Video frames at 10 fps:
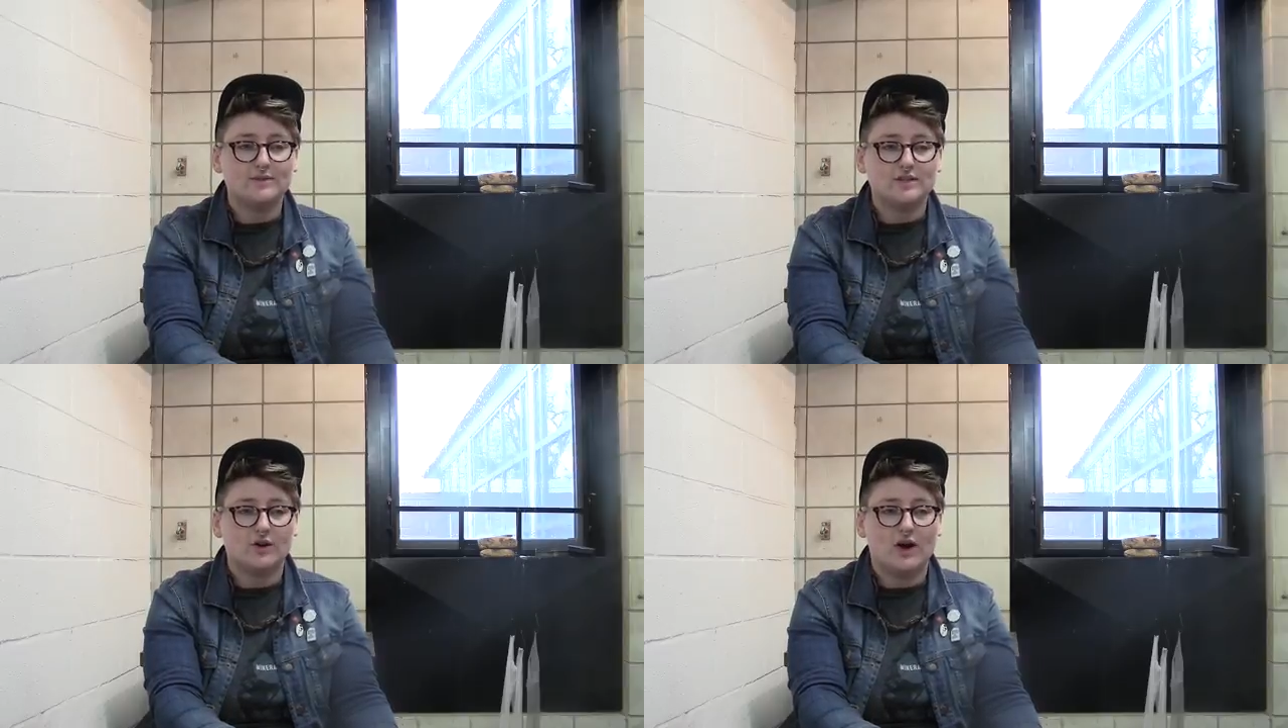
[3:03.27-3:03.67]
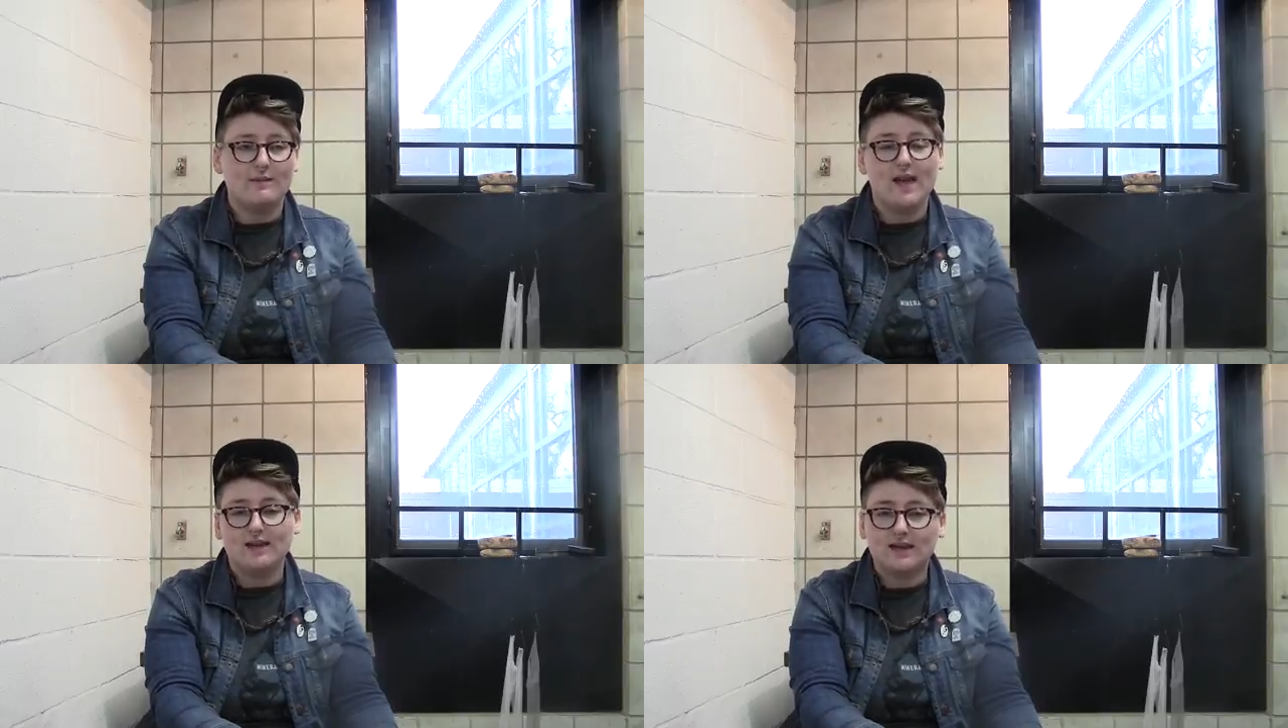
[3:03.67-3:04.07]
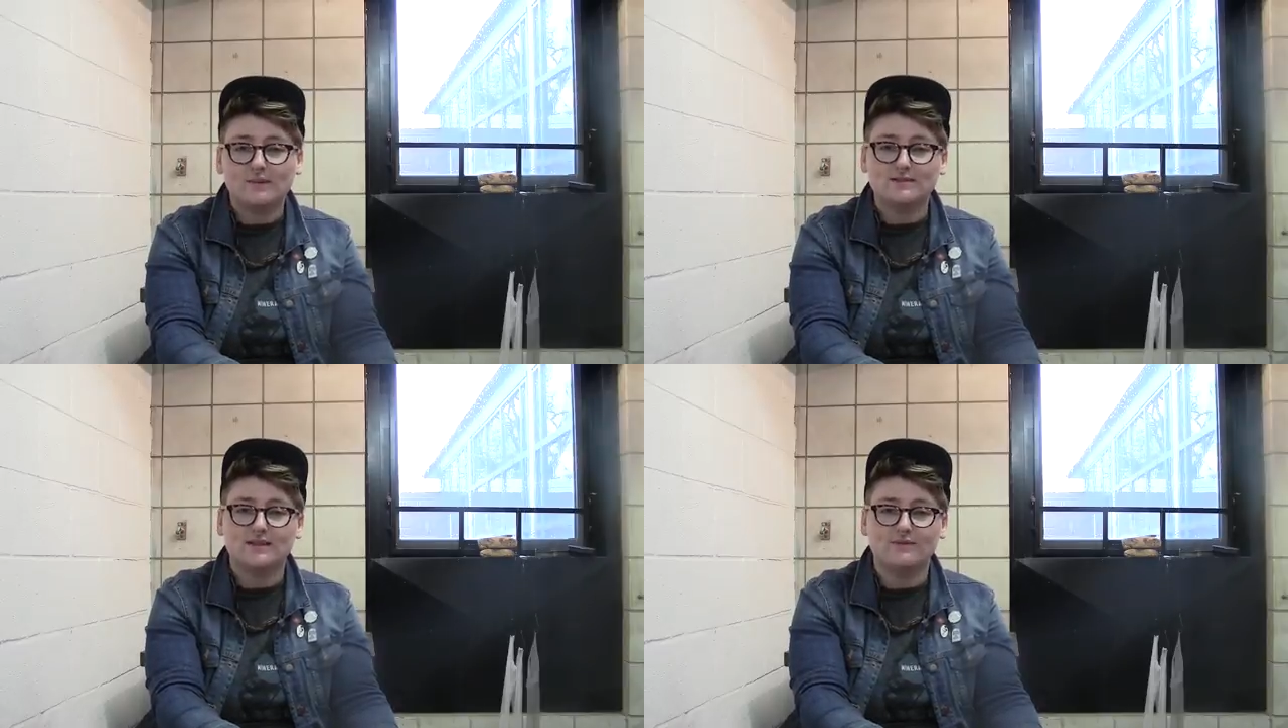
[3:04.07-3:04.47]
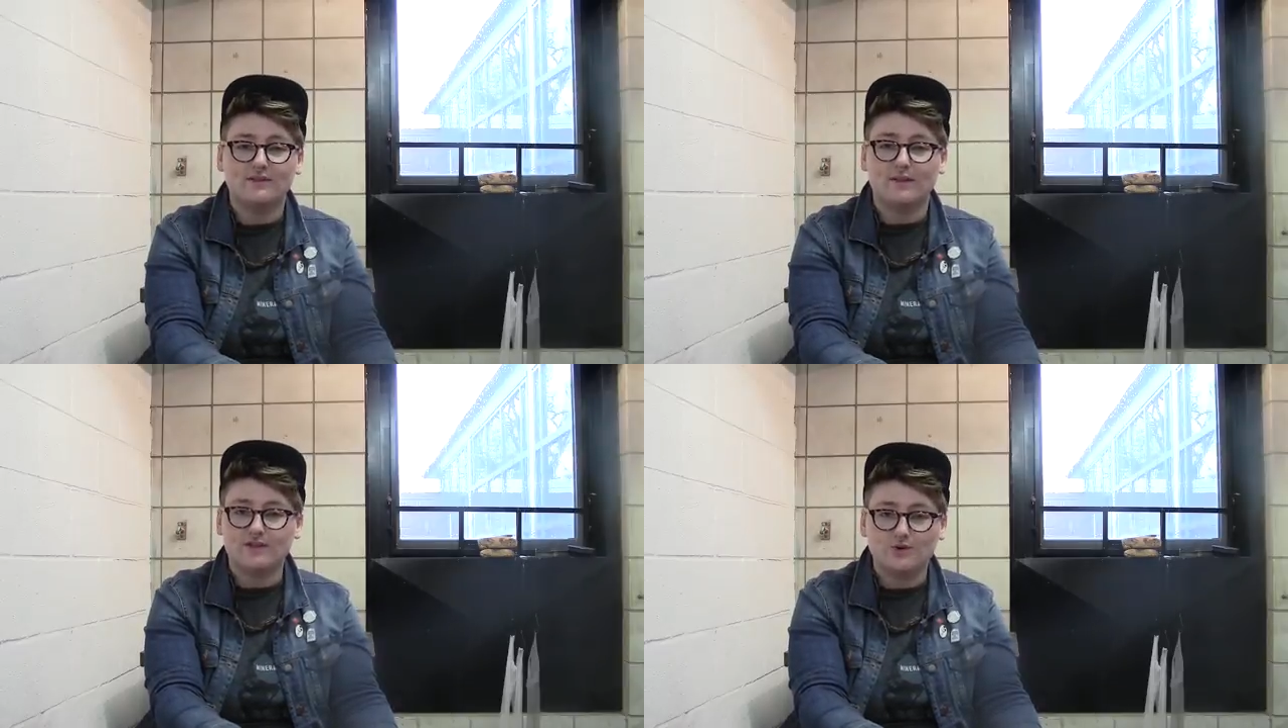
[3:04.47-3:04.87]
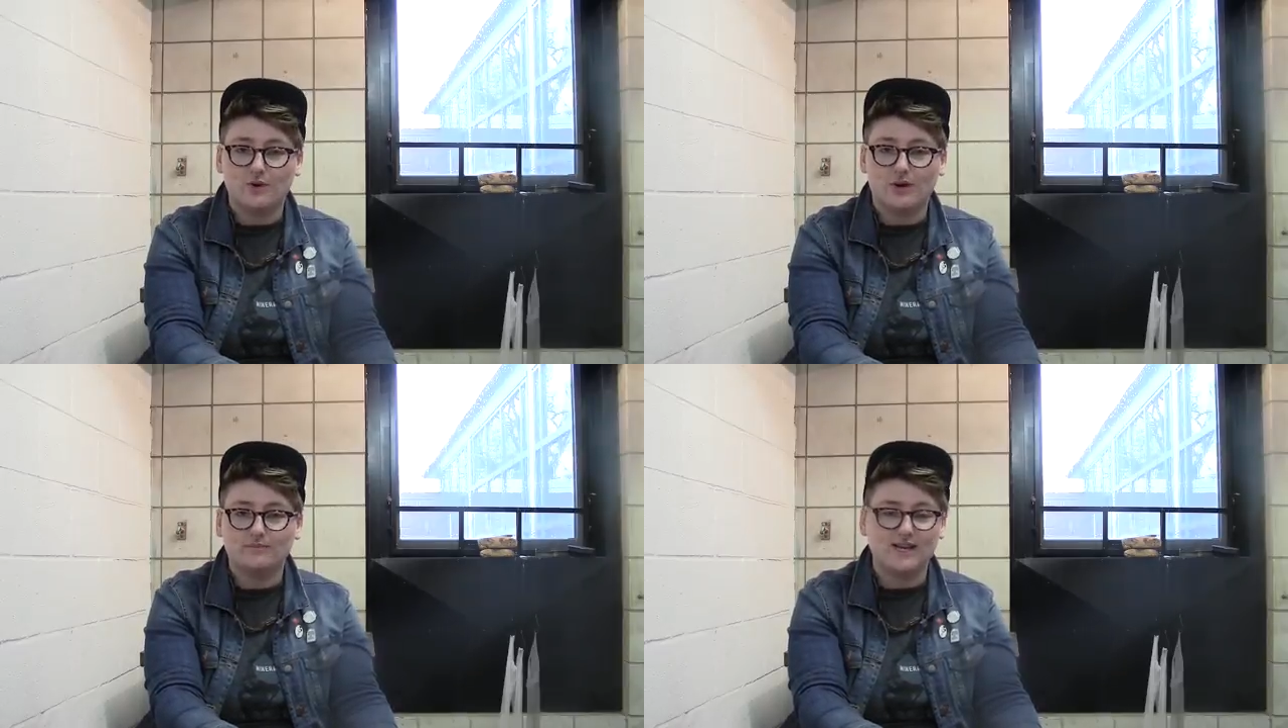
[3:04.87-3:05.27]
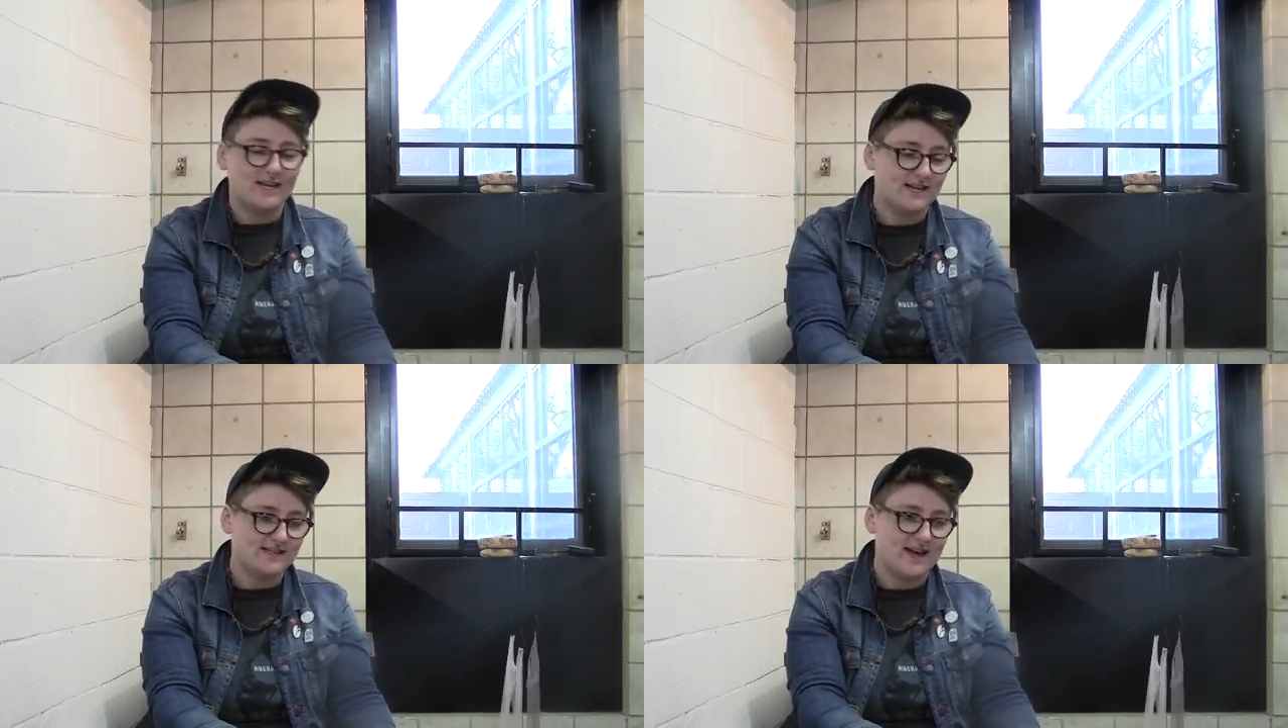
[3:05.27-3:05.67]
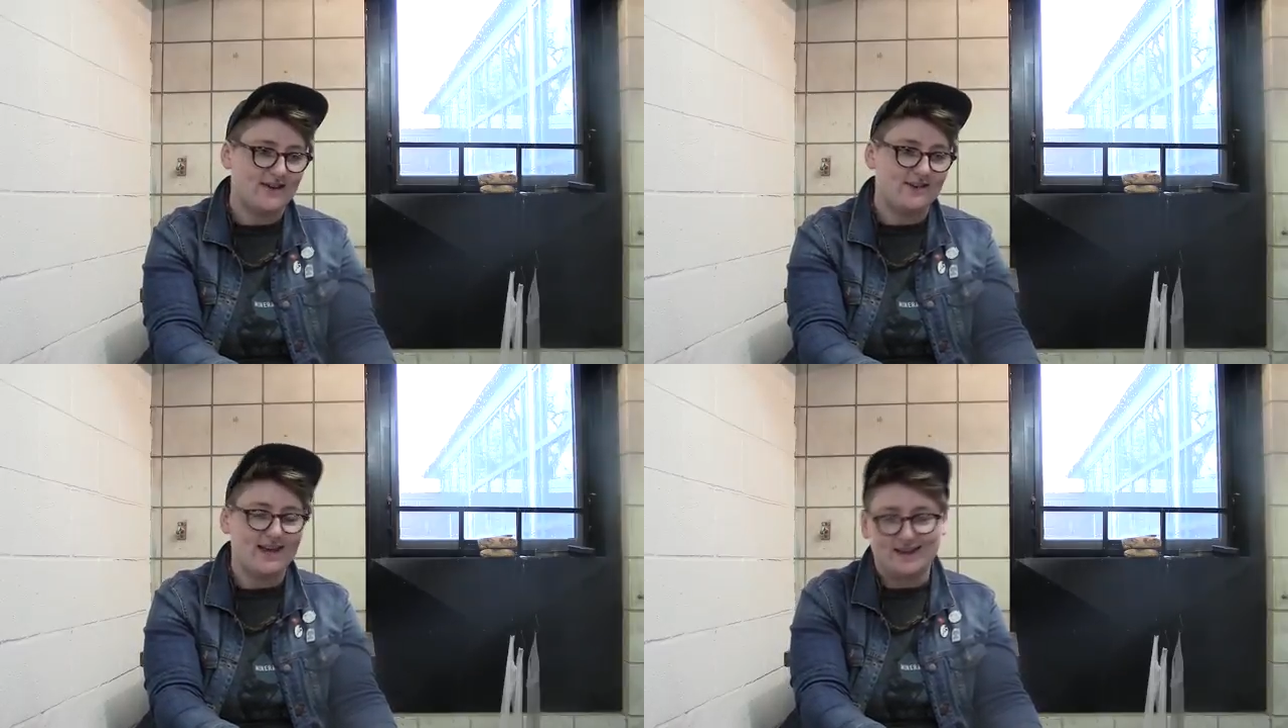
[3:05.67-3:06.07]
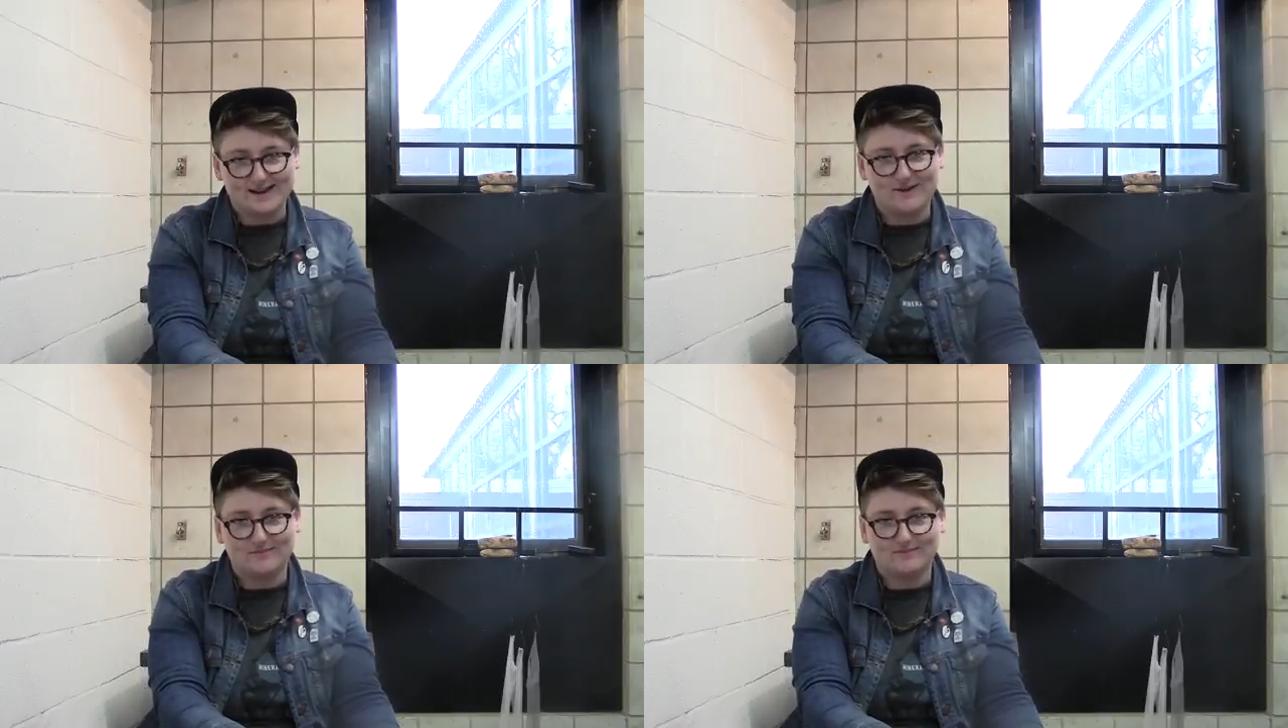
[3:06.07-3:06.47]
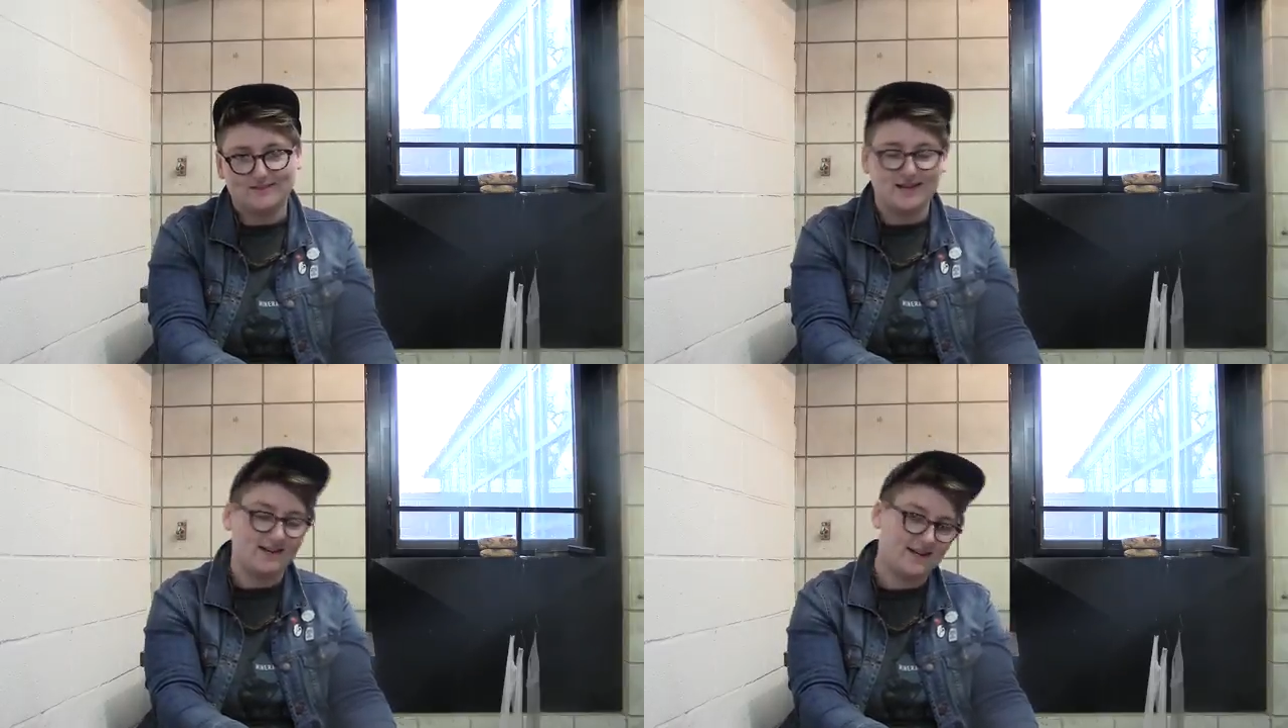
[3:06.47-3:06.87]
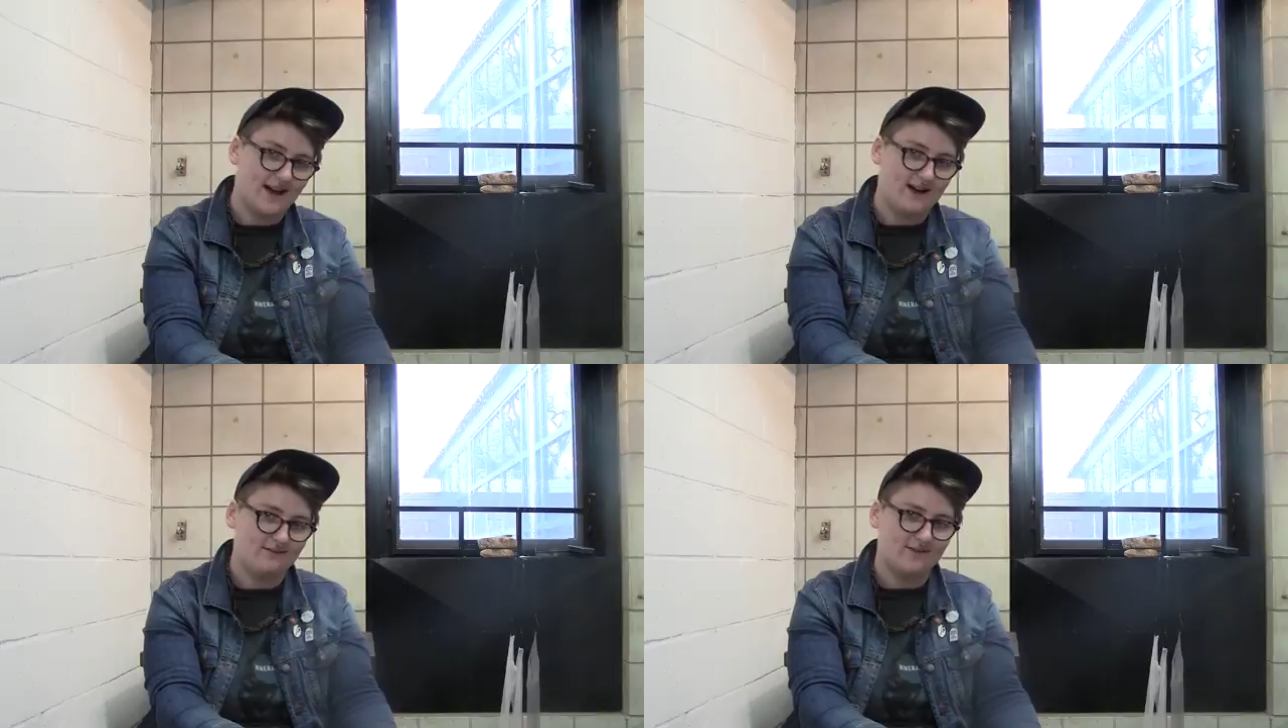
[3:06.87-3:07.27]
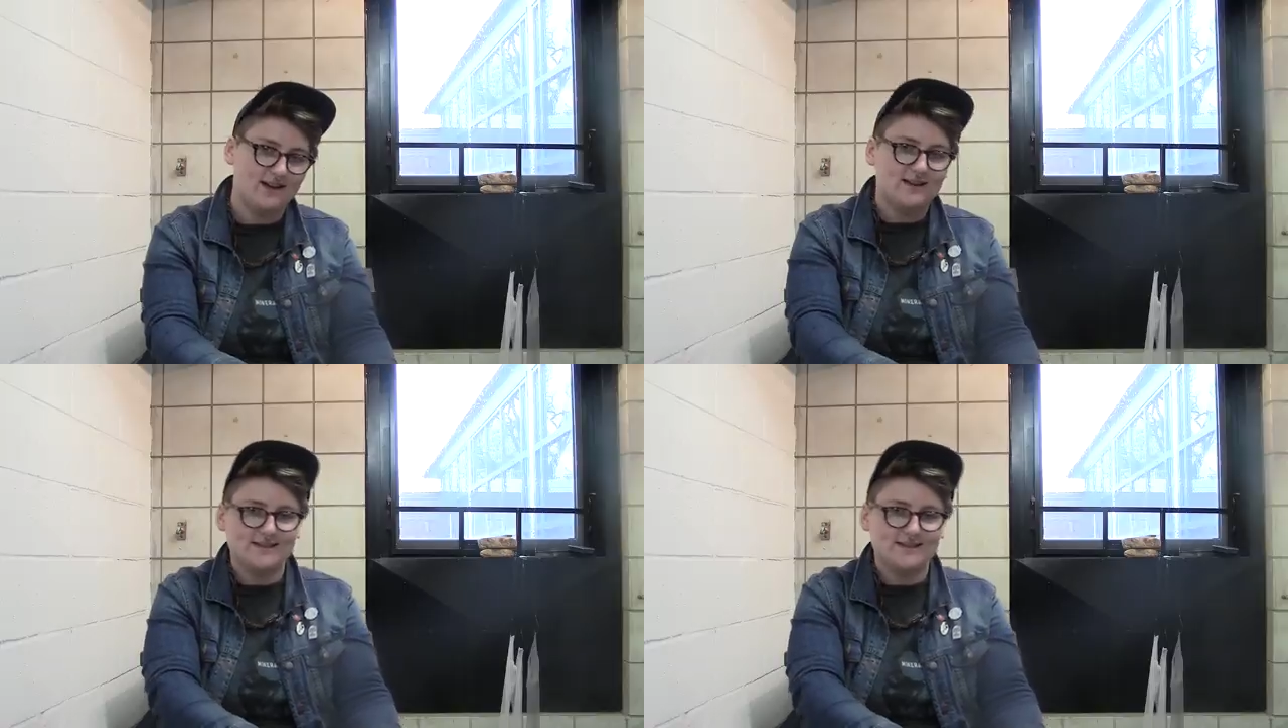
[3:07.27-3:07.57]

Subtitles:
So I'm hanging up stuff in my dorm, taking it down, hanging it up, taking it down,